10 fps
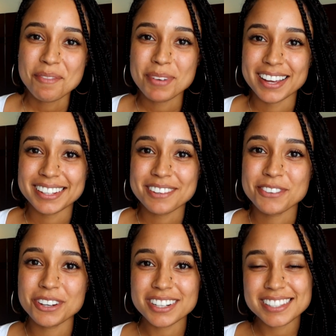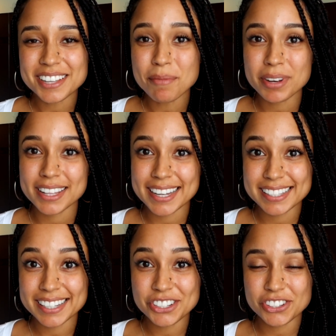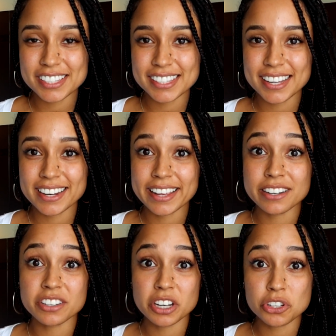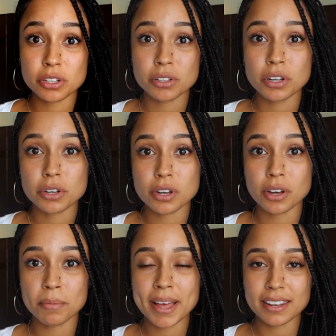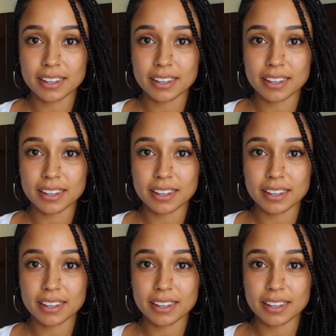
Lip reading: But if you're somebody that's interested in digital nomad